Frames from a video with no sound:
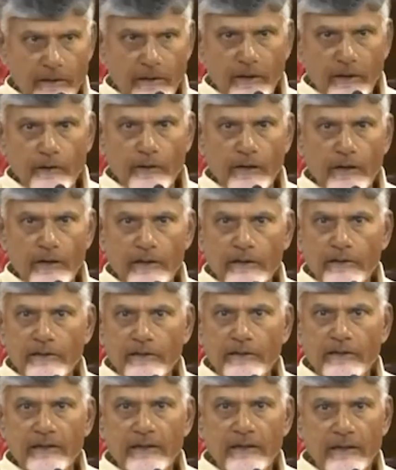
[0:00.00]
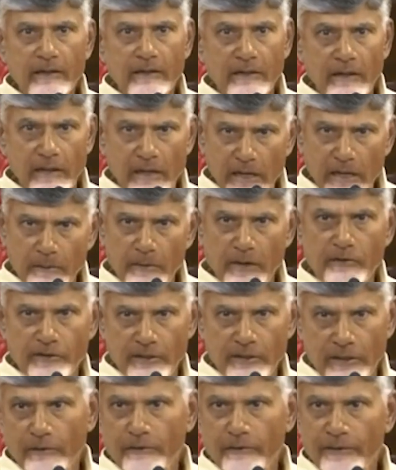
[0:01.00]
governance, in the name of
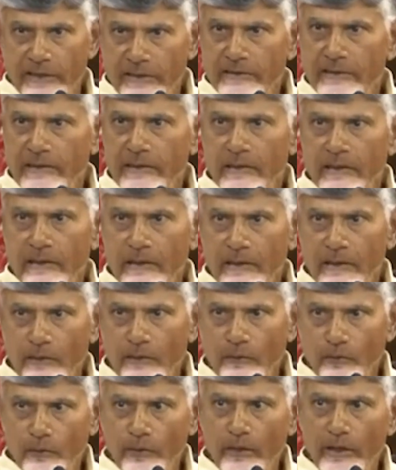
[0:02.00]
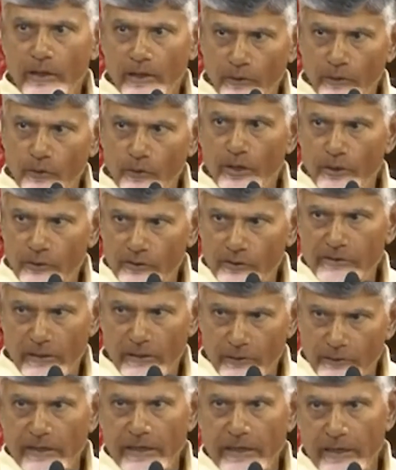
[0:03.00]
service, we are going to
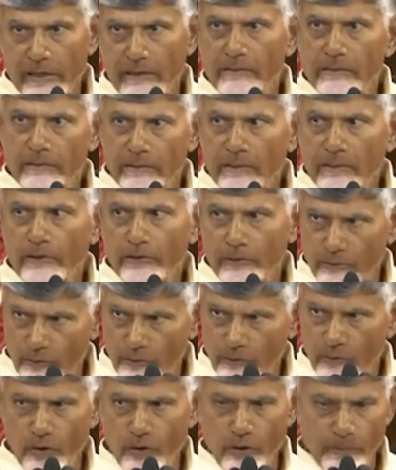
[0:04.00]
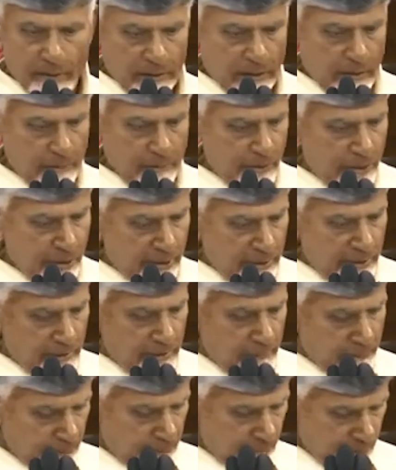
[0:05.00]
serve the global
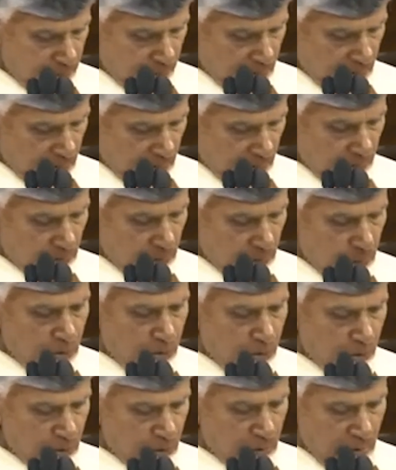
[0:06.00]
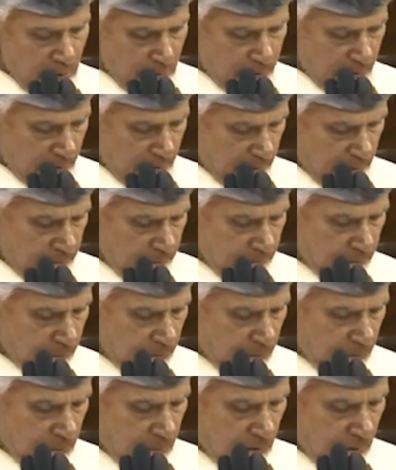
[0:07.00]
community. That is going to happen.
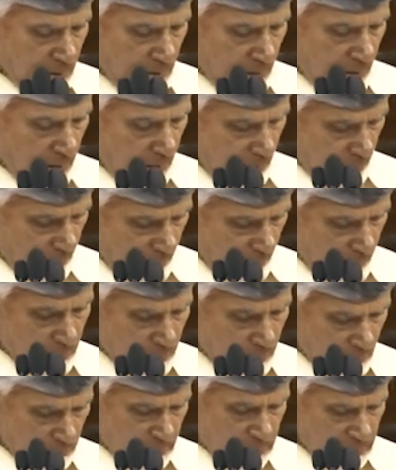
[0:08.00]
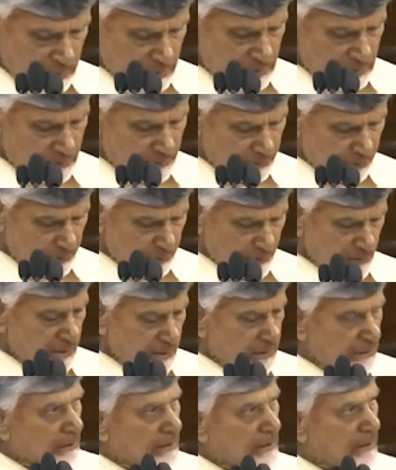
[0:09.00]
Under this,
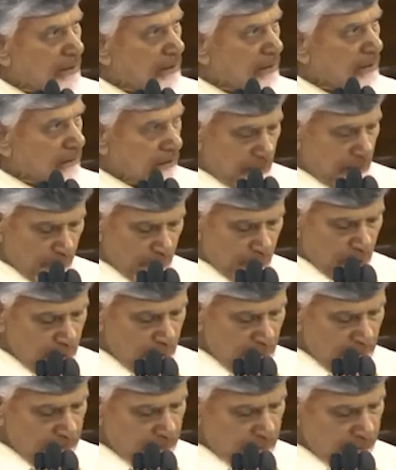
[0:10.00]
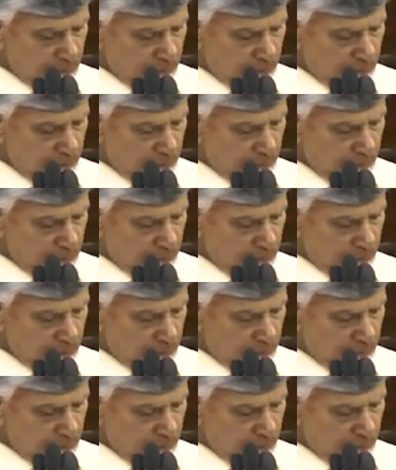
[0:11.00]
sir, only